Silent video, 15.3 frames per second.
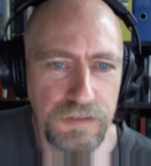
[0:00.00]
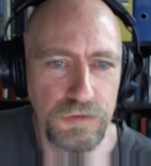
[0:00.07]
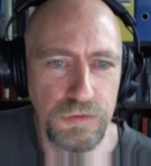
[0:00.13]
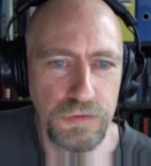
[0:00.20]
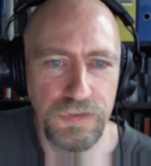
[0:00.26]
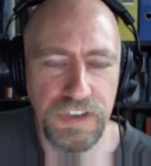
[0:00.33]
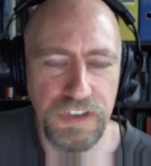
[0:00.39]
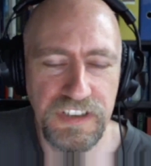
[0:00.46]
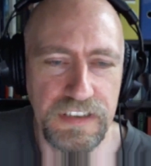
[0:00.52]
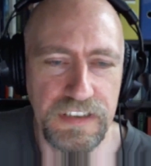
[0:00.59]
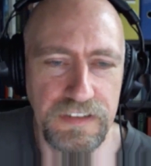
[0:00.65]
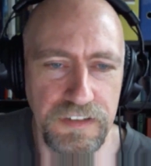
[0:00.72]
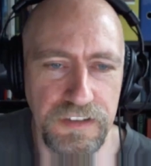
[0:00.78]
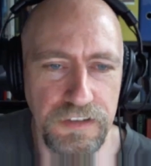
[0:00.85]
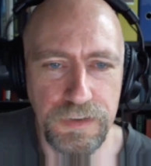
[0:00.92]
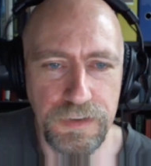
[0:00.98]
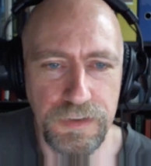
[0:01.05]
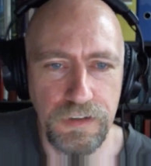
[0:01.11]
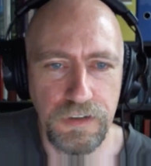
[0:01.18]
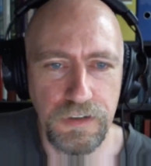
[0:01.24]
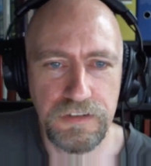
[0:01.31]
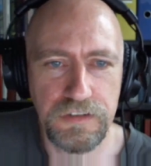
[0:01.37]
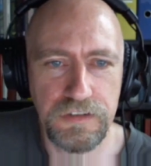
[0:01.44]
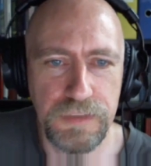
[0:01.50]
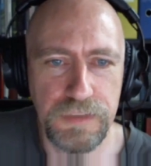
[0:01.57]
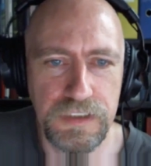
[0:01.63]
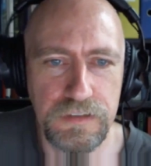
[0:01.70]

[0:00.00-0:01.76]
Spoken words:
2 or 3 sentences were lost. But